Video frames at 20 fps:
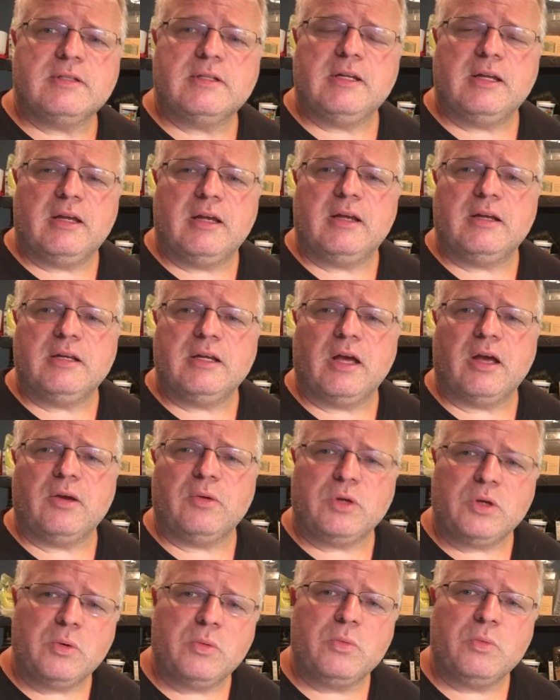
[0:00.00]
and
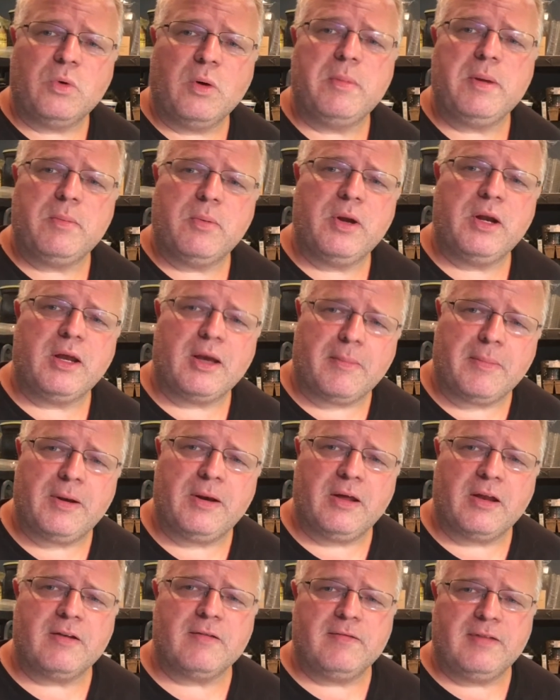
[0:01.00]
we'll be putting up
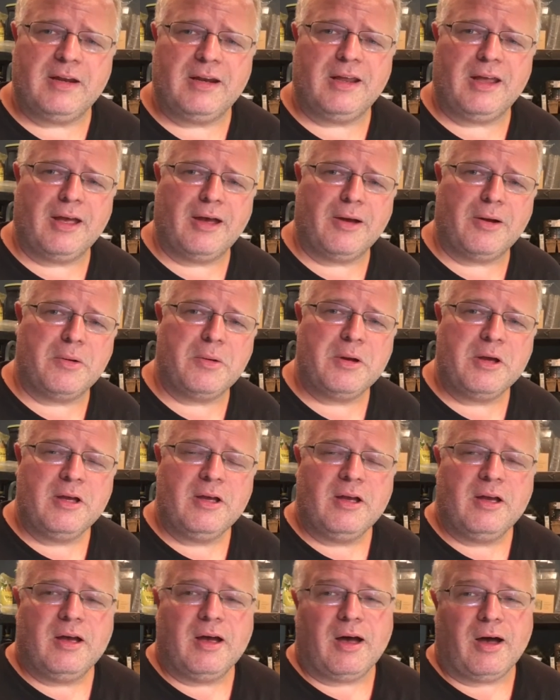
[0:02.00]
another video
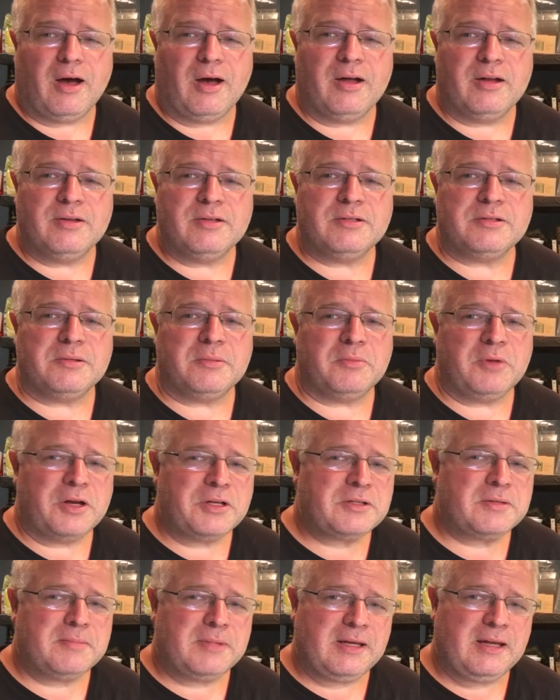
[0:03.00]
on some
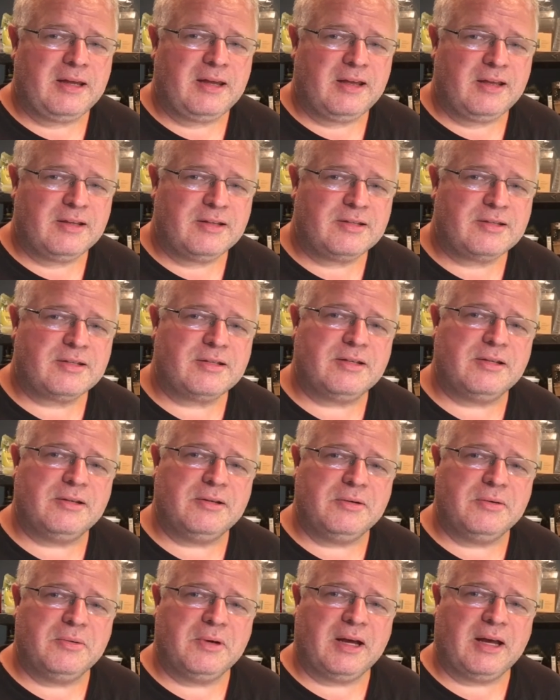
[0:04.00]
recipes
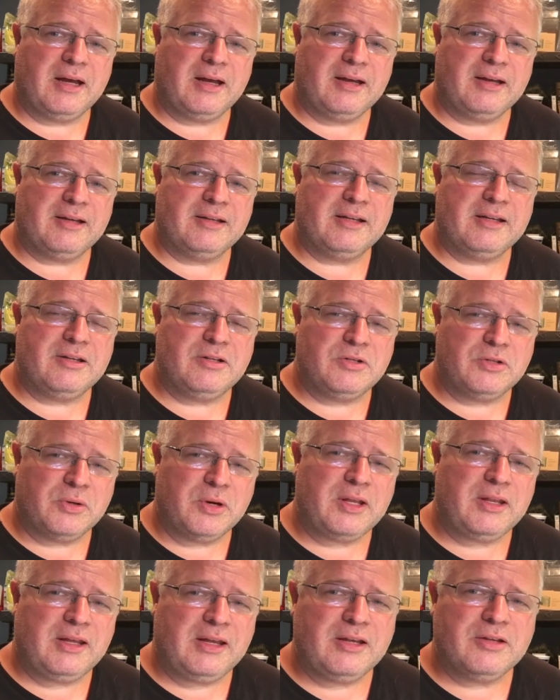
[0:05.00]
to
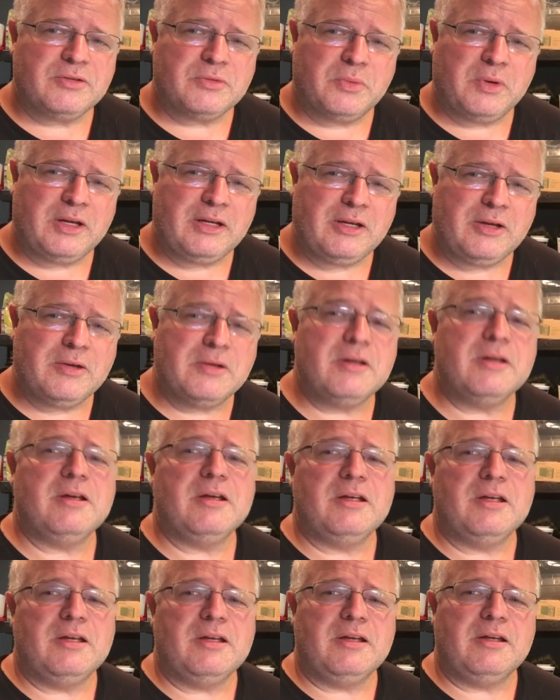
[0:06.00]
enjoy these when you
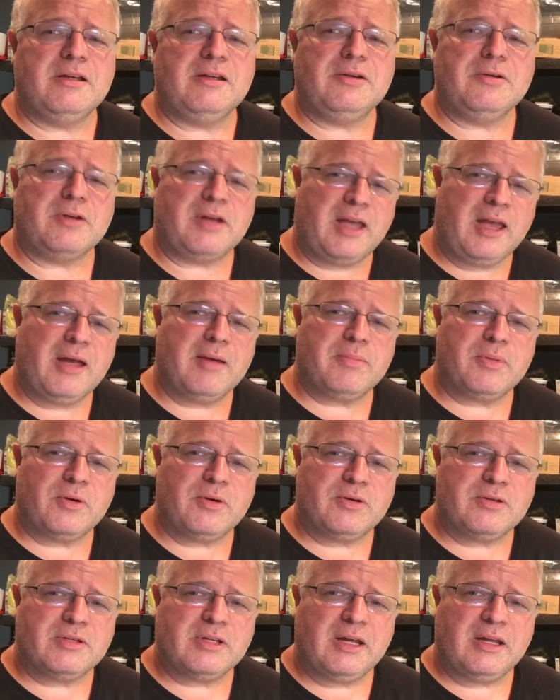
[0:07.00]
and your
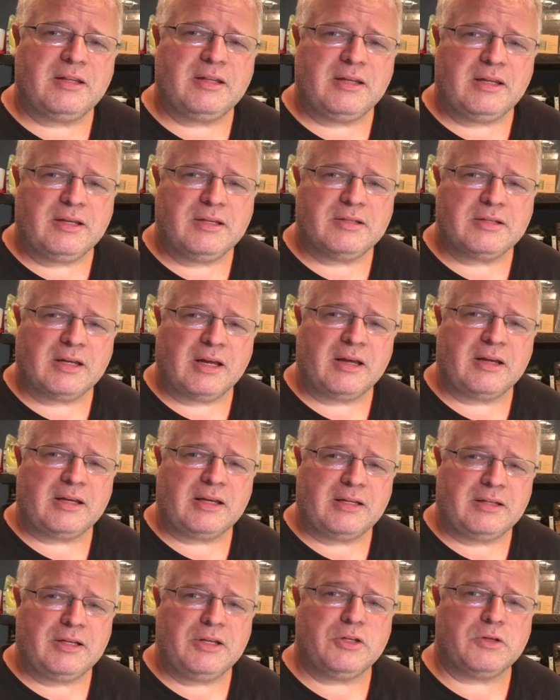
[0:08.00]
campers get these
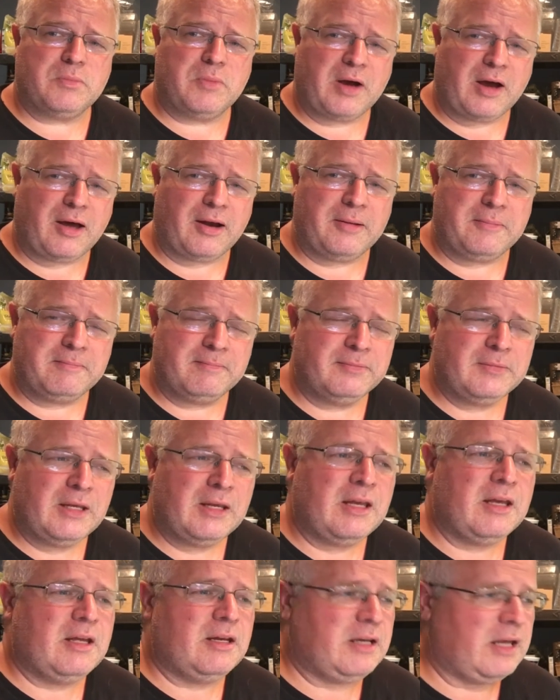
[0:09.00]
sprouted.
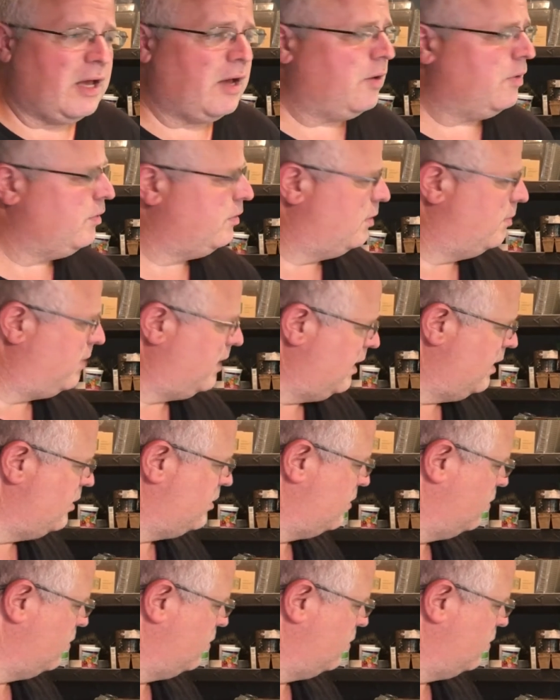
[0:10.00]
Now, the peas that